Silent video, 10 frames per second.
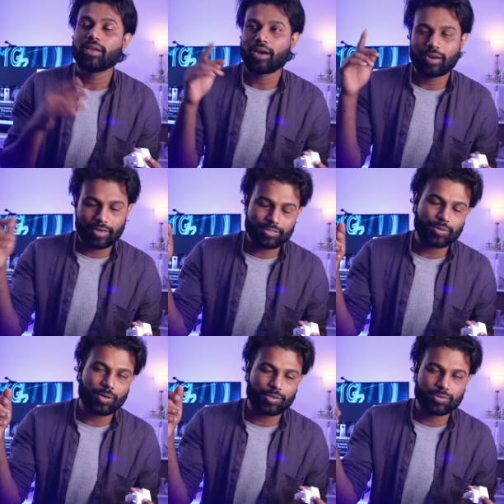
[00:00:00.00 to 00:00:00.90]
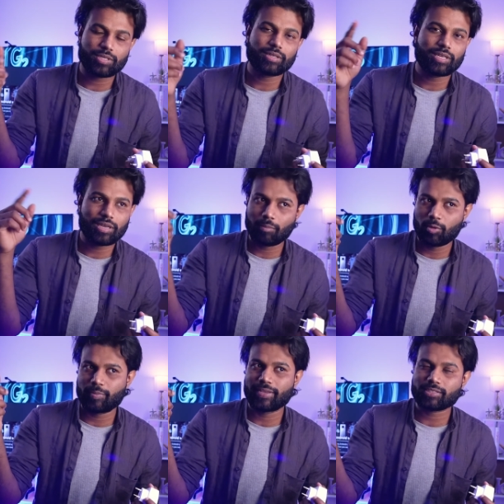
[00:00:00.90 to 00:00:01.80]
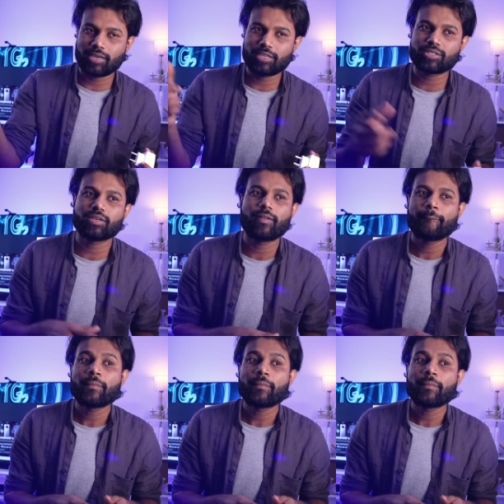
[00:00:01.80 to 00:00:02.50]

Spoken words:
unless you are using the WPS connection.